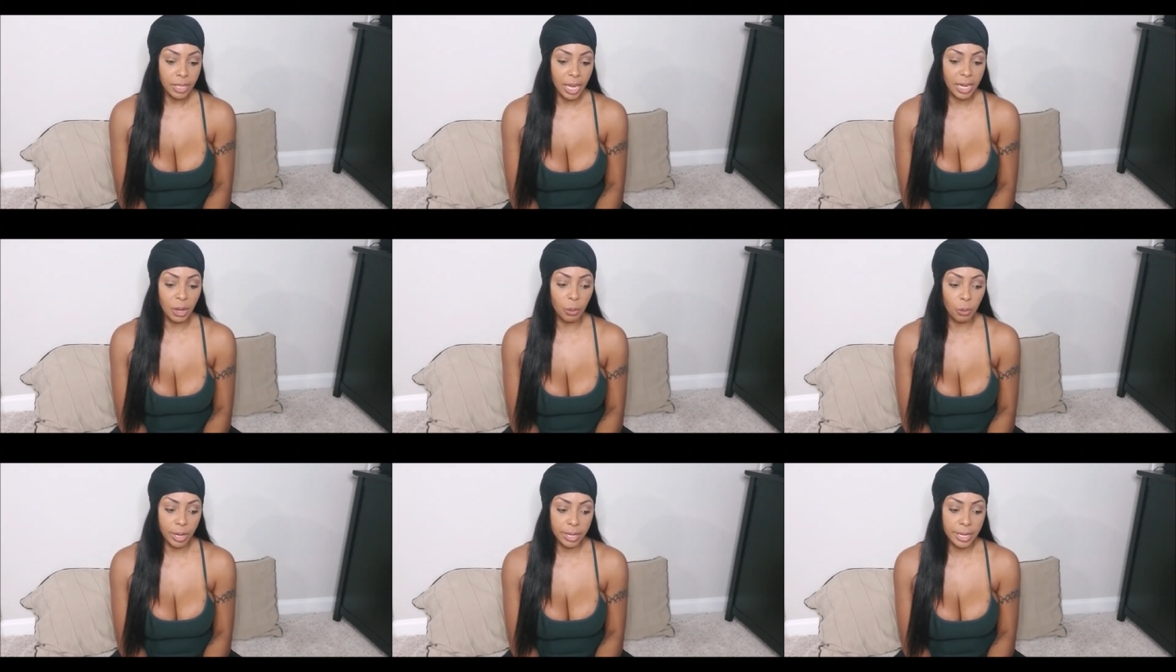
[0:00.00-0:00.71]
and
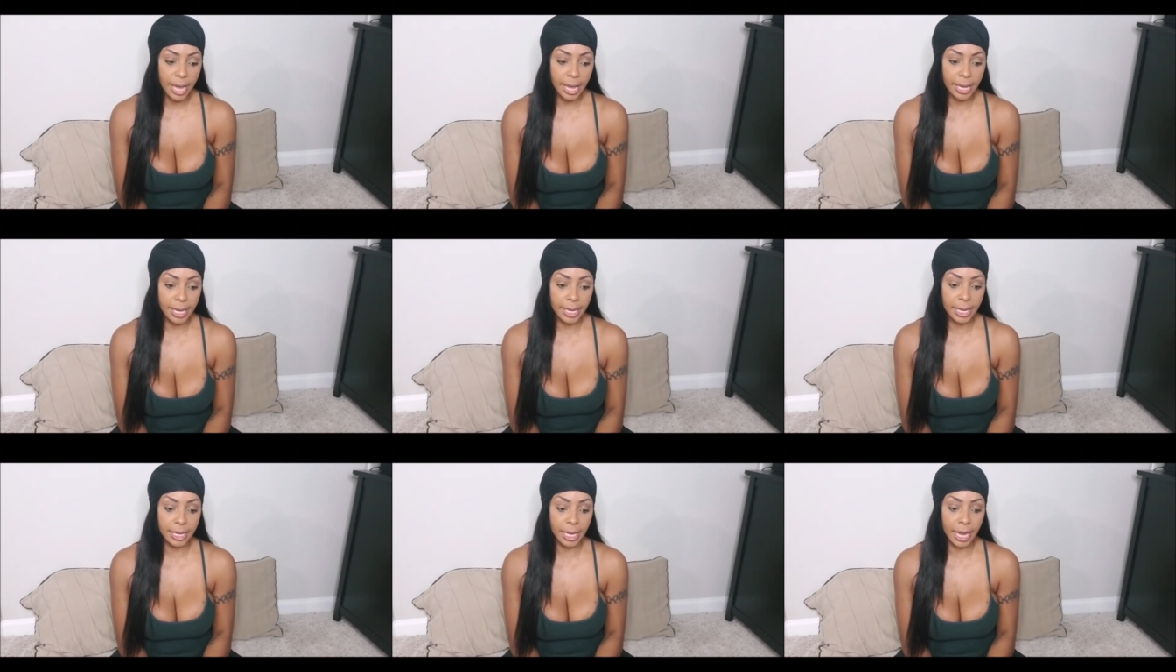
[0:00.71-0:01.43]
then one day
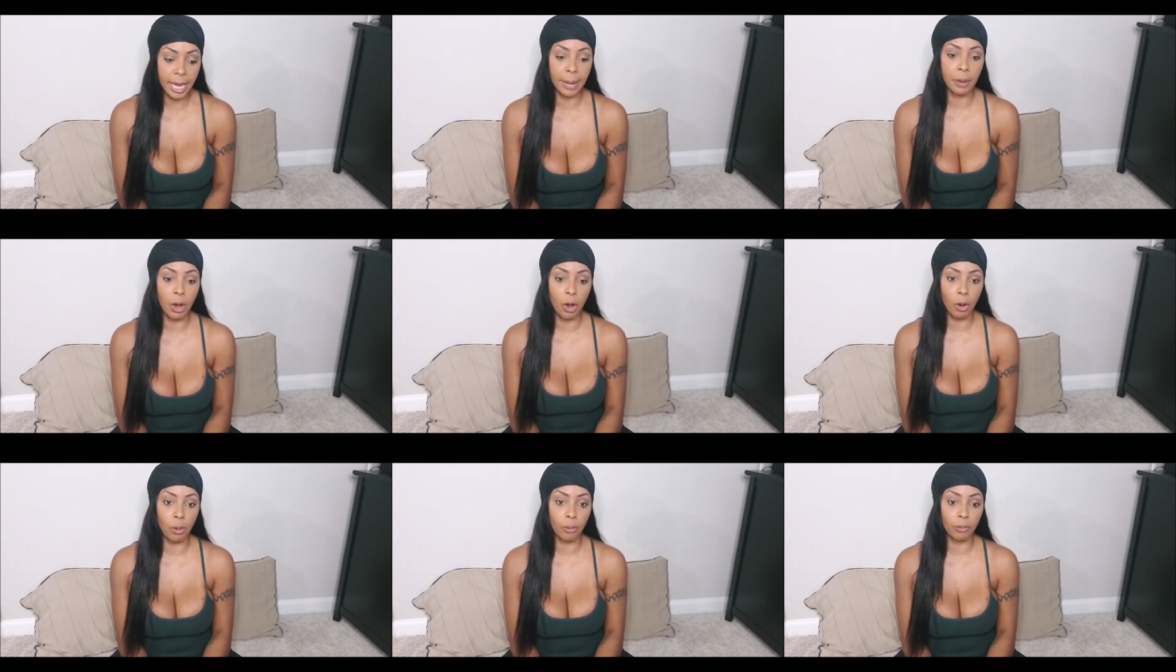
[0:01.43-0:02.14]
he had came
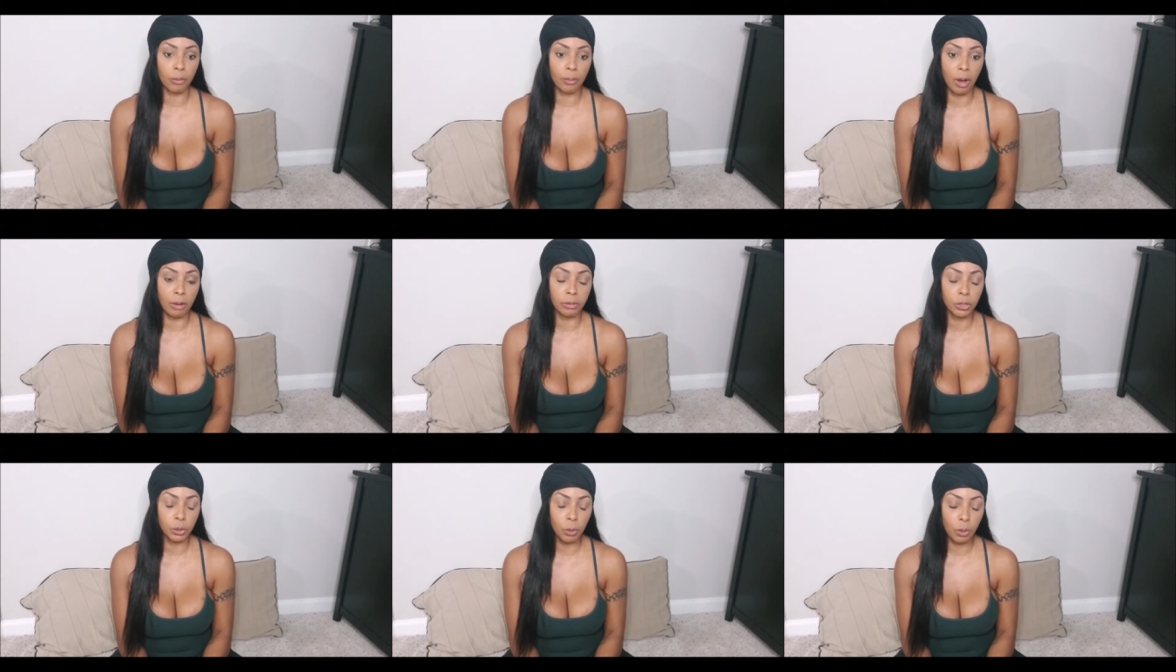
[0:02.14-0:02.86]
home from
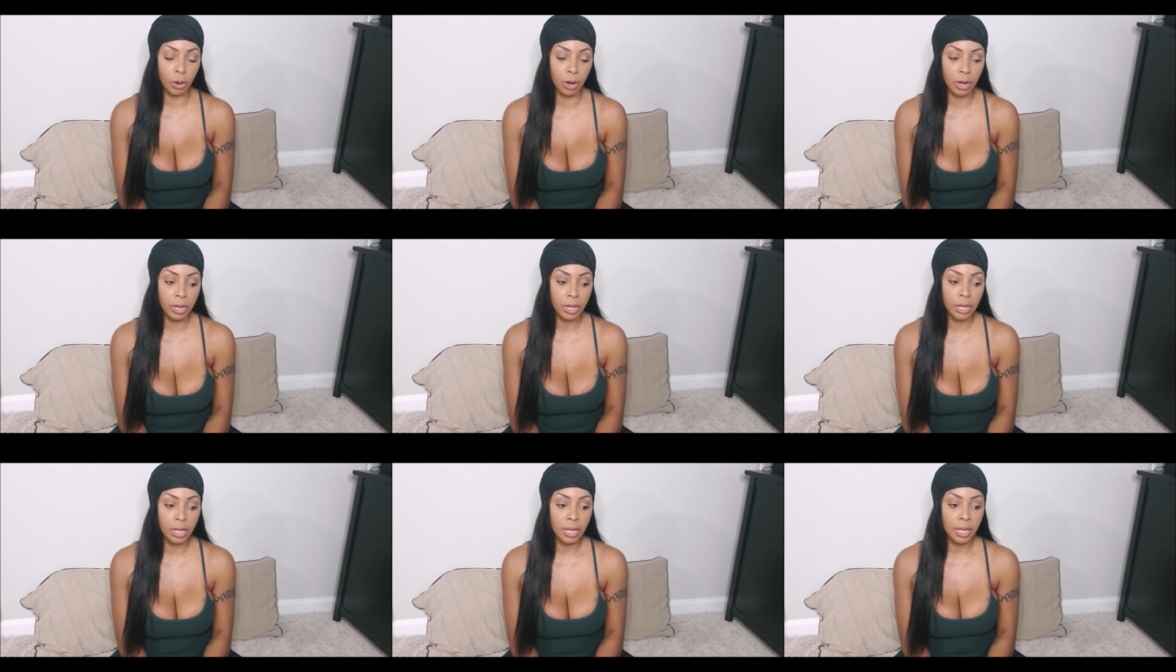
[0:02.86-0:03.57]
offshore
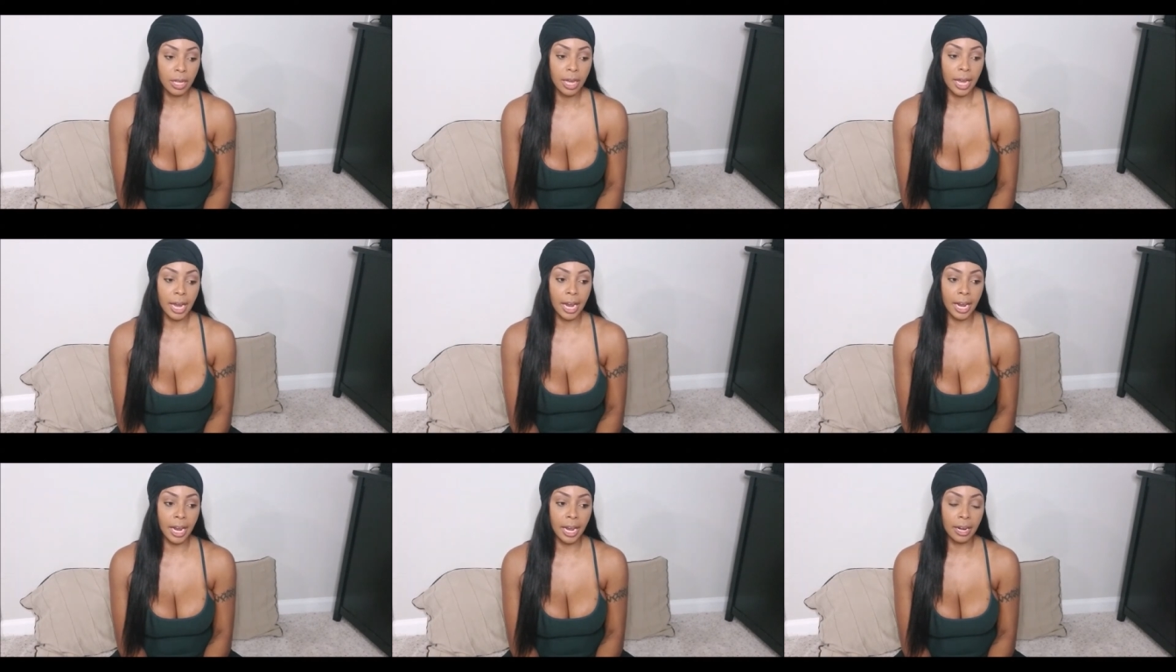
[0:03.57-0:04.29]

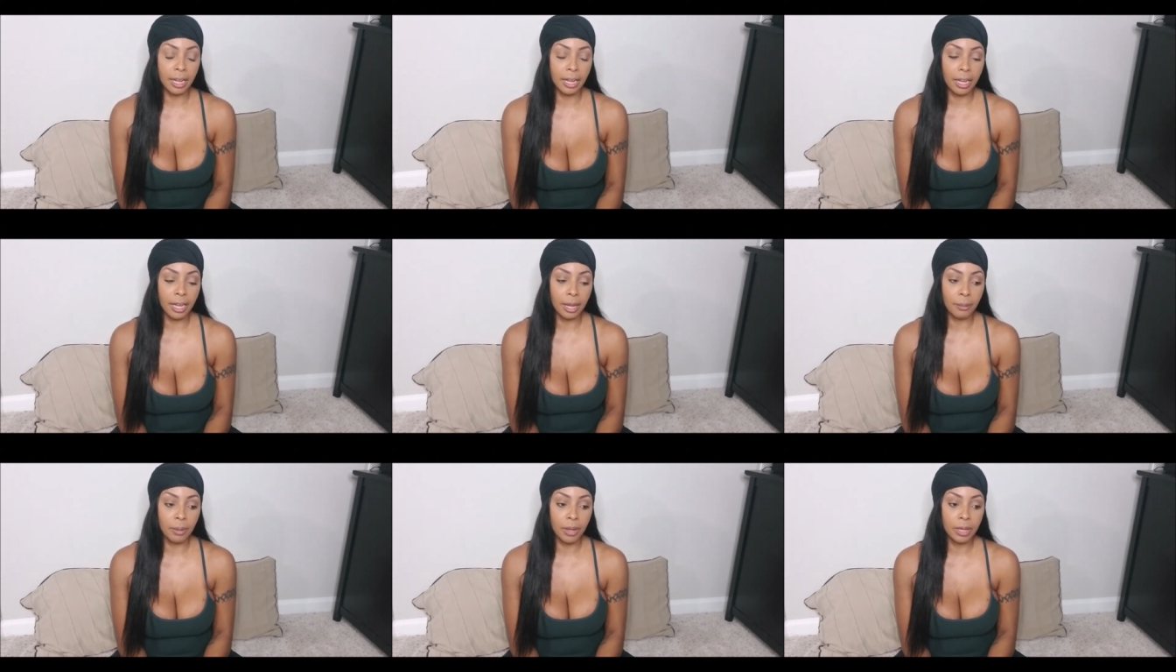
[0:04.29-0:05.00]
and
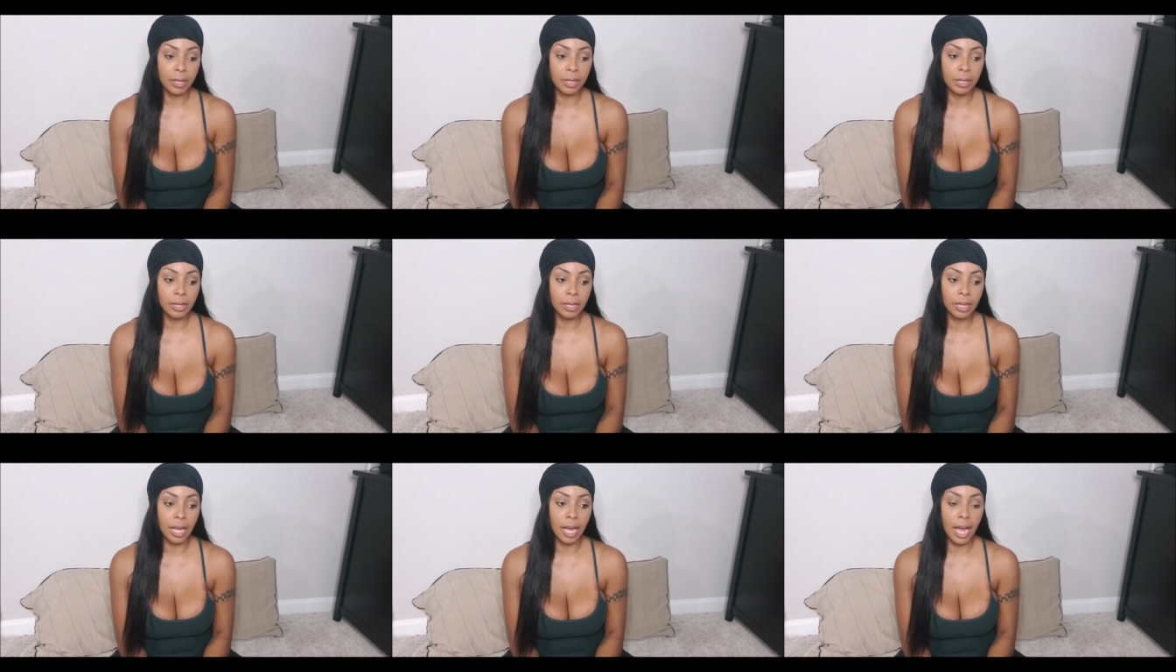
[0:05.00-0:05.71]
um,
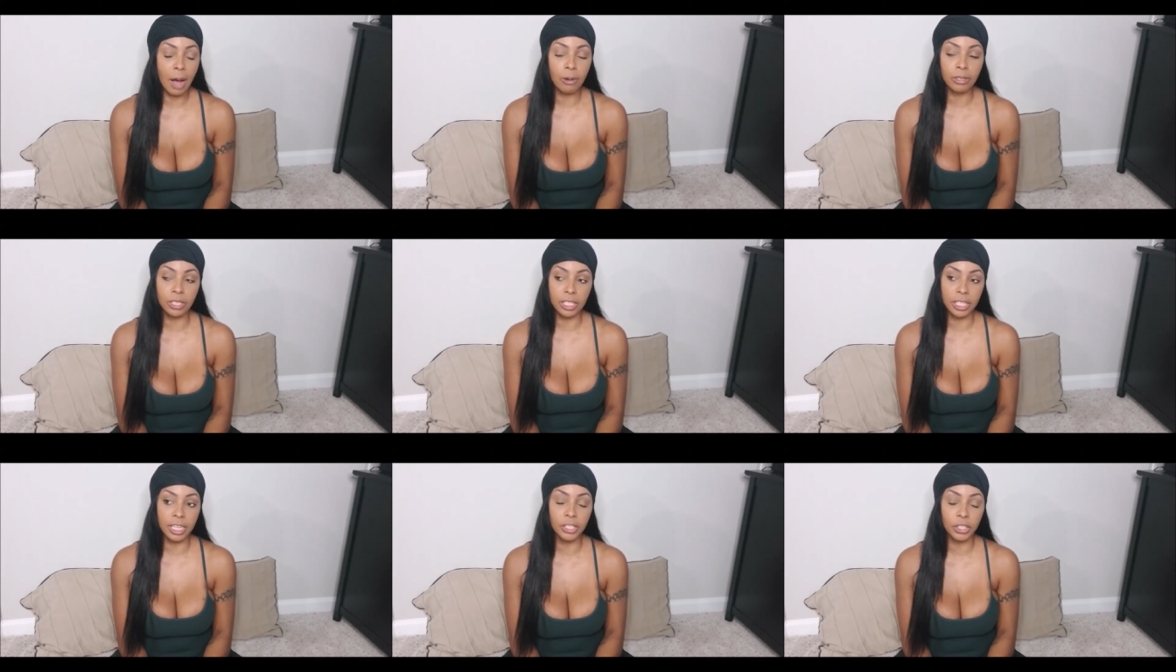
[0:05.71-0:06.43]
I was in
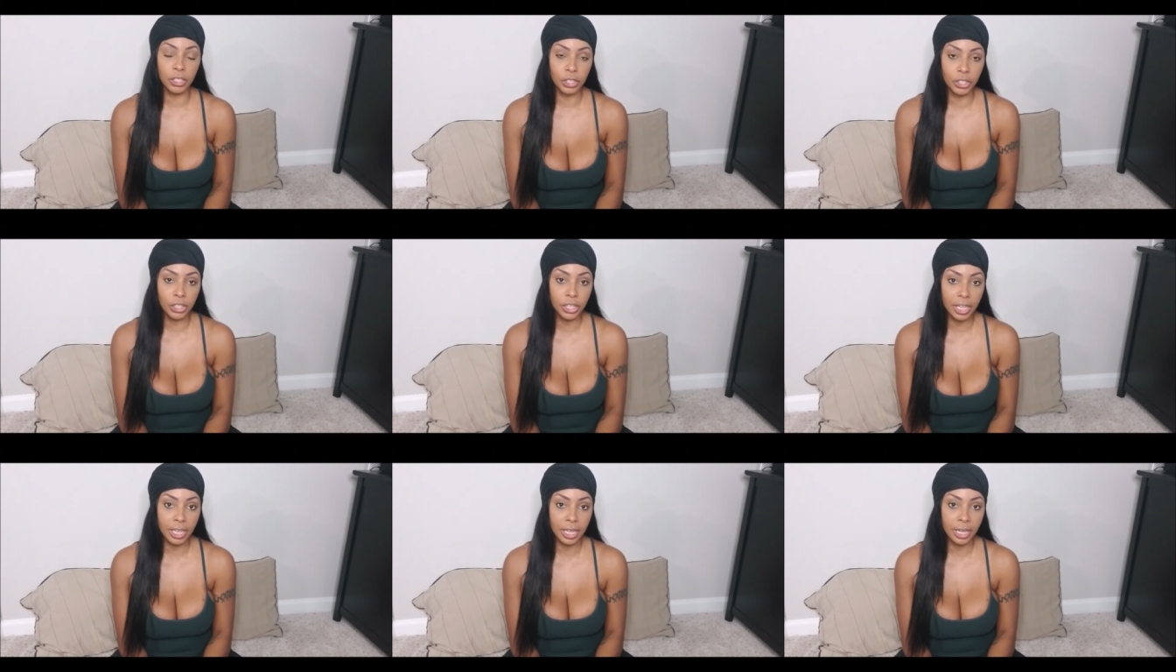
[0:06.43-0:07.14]
the kitchen
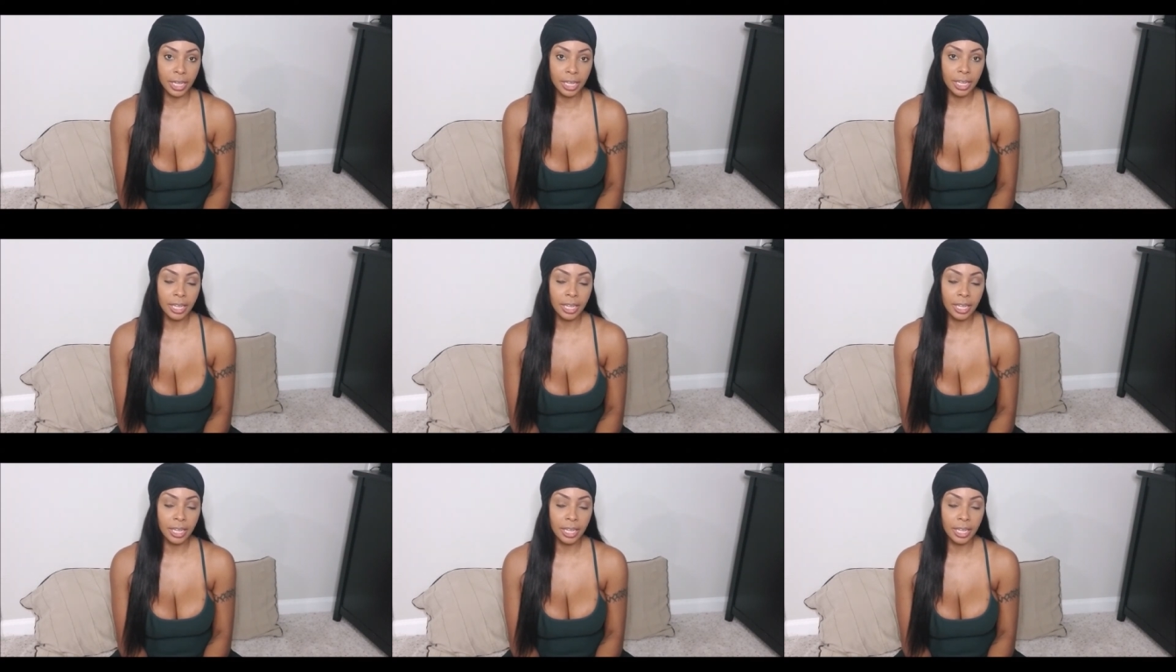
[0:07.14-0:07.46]
cooking